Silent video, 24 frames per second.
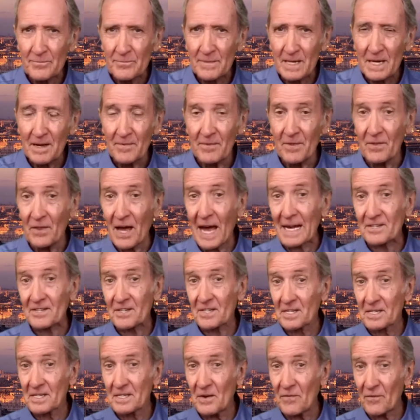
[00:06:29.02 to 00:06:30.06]
That's
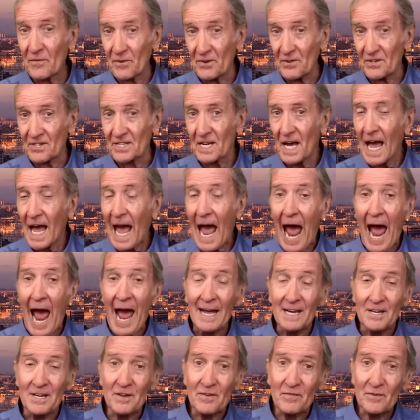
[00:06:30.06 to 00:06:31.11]
the difference.
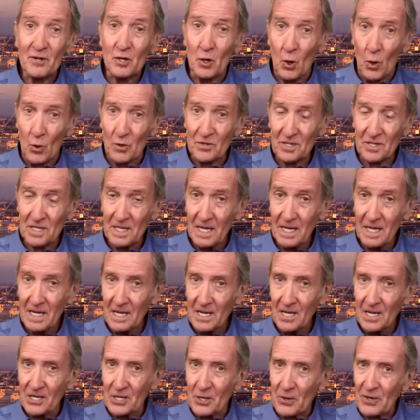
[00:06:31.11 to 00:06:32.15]
And of course,
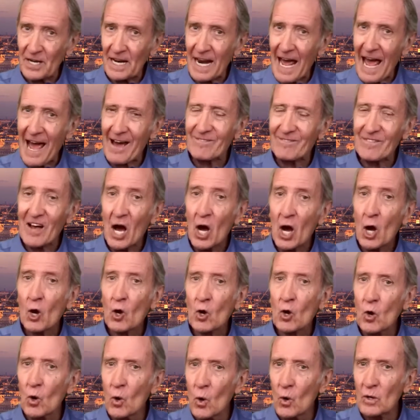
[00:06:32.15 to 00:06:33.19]
you can have
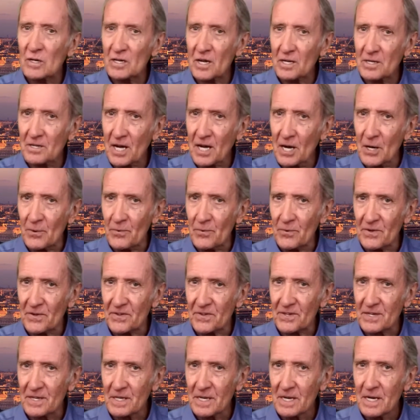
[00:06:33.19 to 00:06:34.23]
quarter
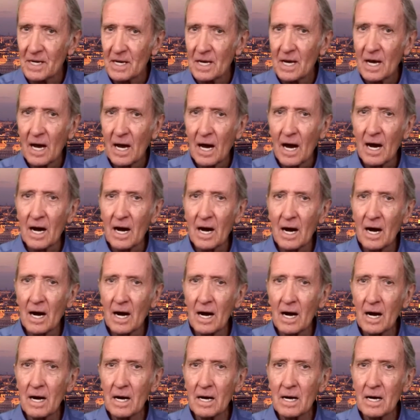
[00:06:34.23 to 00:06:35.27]
tones.
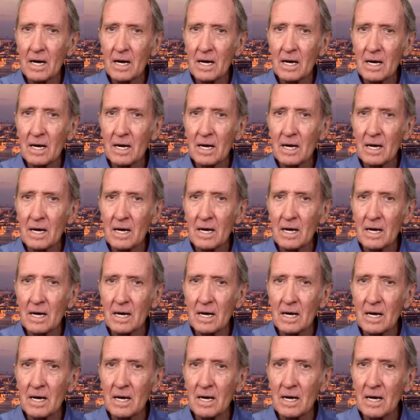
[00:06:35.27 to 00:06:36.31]

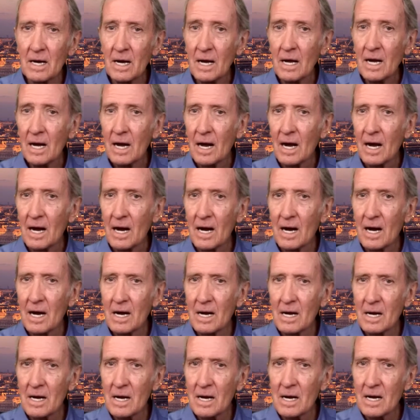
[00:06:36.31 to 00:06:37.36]
Ah,
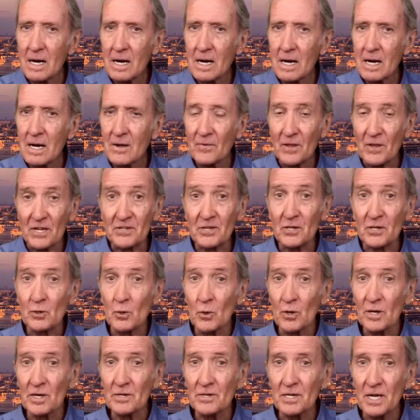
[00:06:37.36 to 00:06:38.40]
ah, that's a
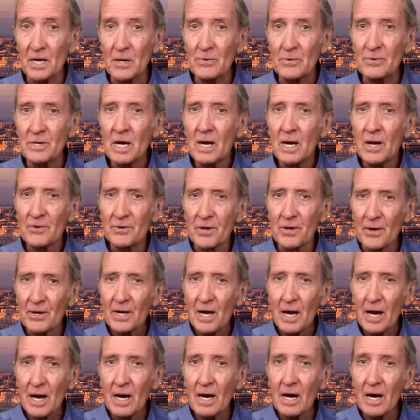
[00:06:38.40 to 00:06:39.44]
quarter tone, not
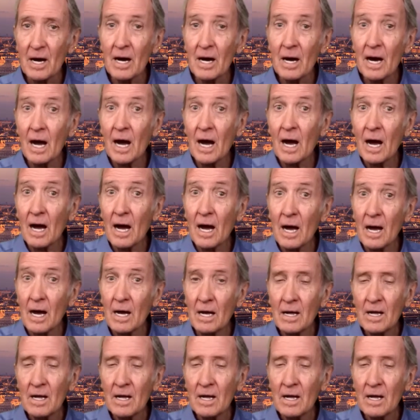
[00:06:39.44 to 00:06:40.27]
ah.